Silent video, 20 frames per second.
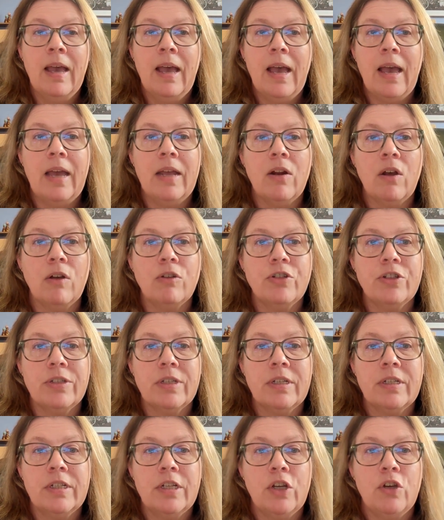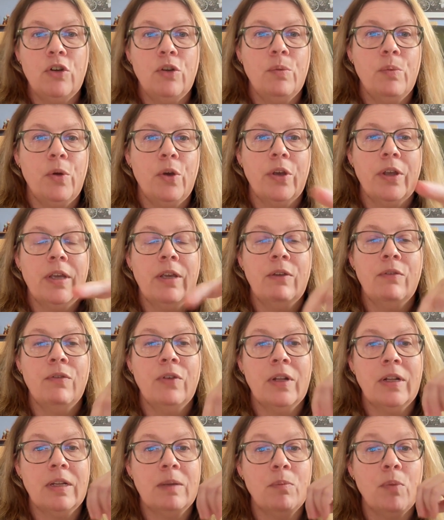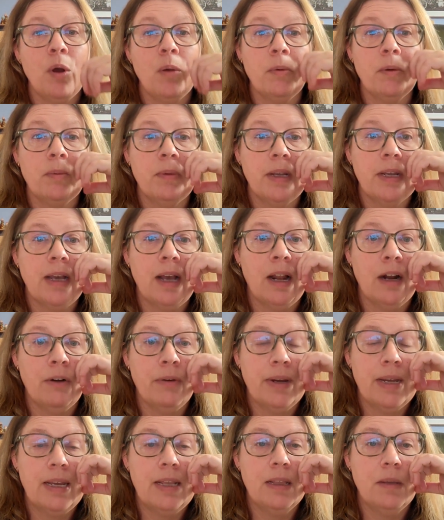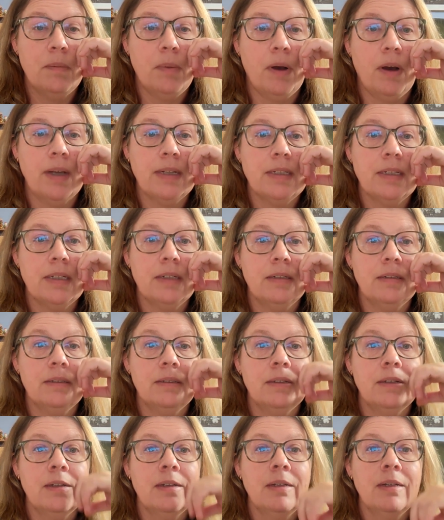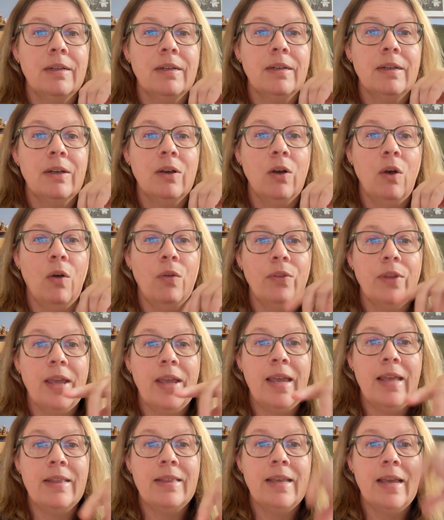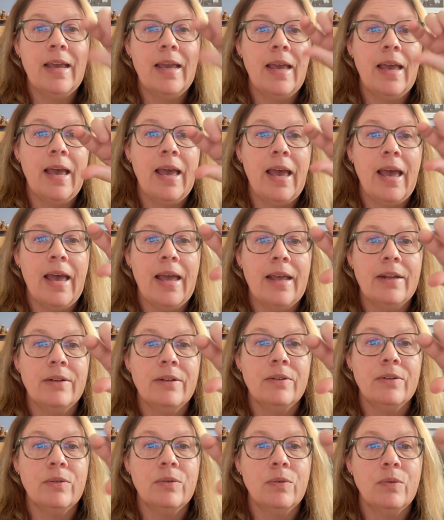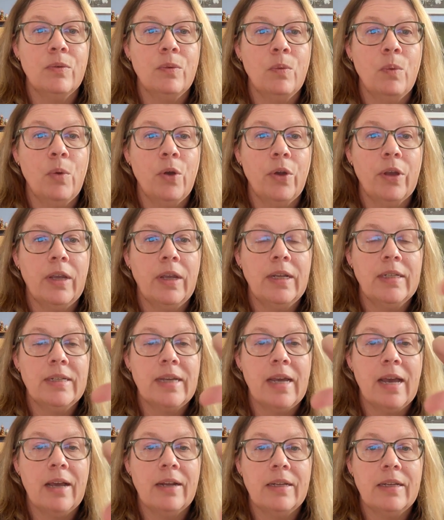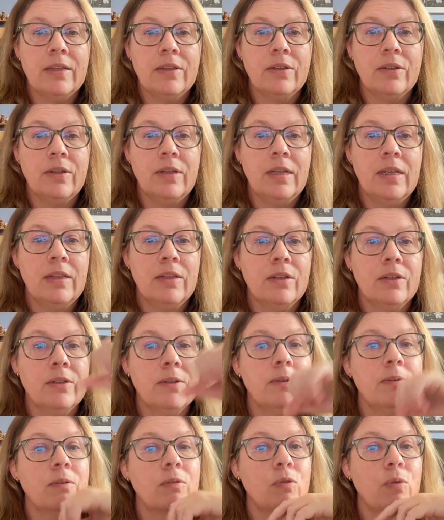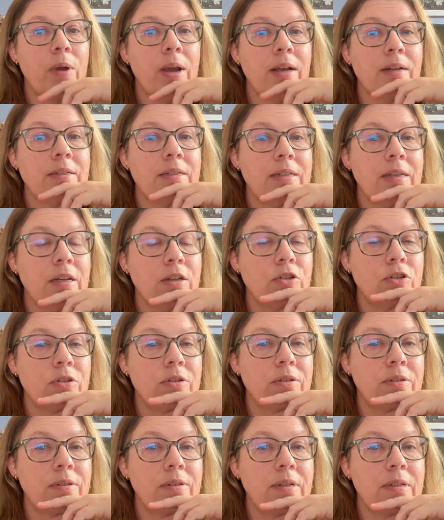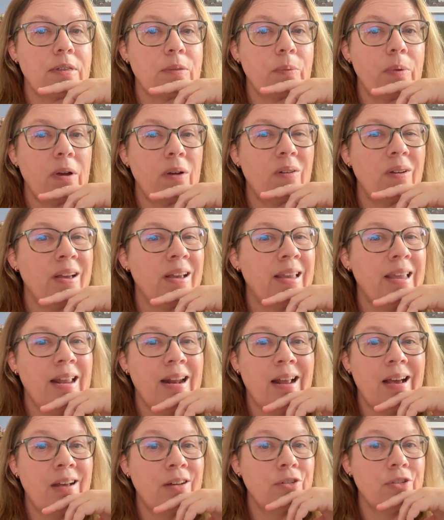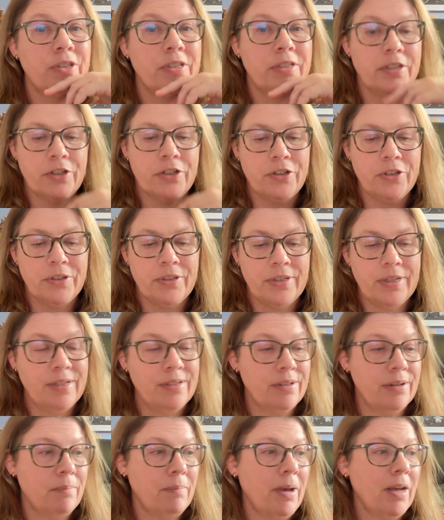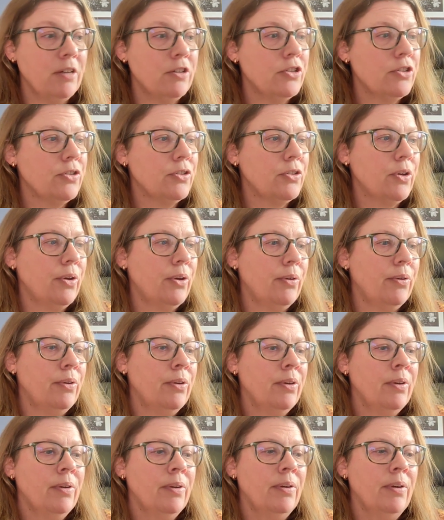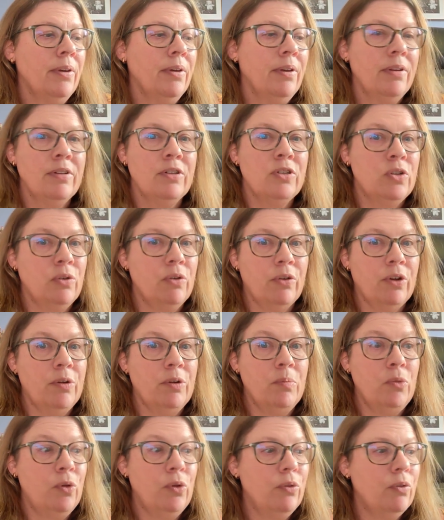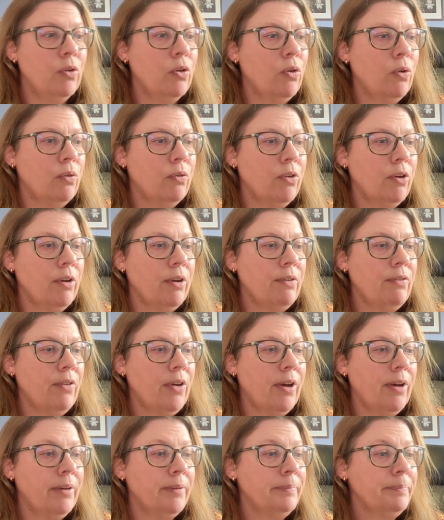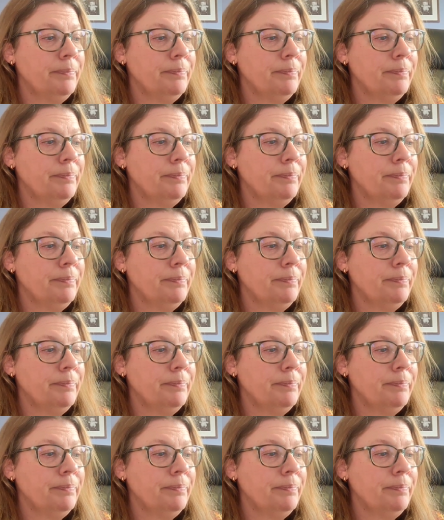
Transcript: And I'll just continue working, probably colouring in the bison on the end there and working down in the ground section as well. Again, 100 stitches isn't much, so it's not going to move along very far.